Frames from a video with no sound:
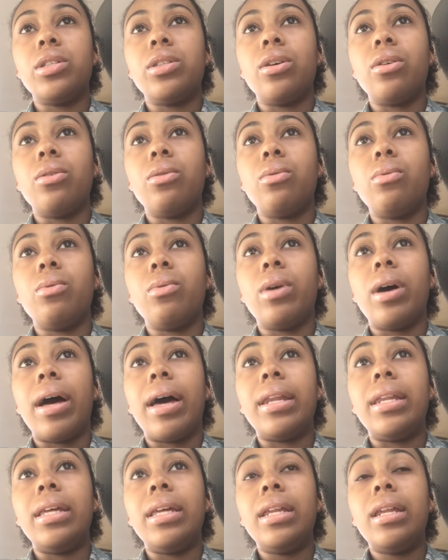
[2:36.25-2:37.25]
So
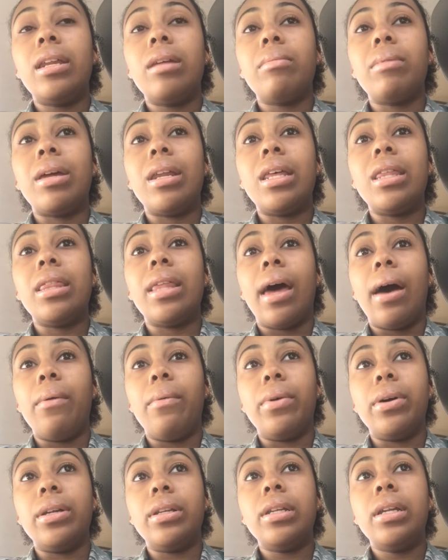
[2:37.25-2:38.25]
I did end up getting that
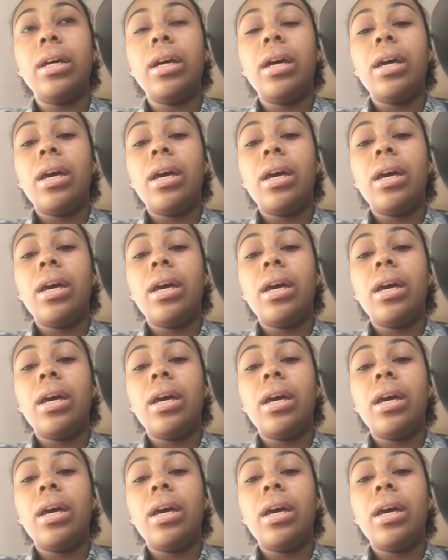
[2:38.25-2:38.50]
one,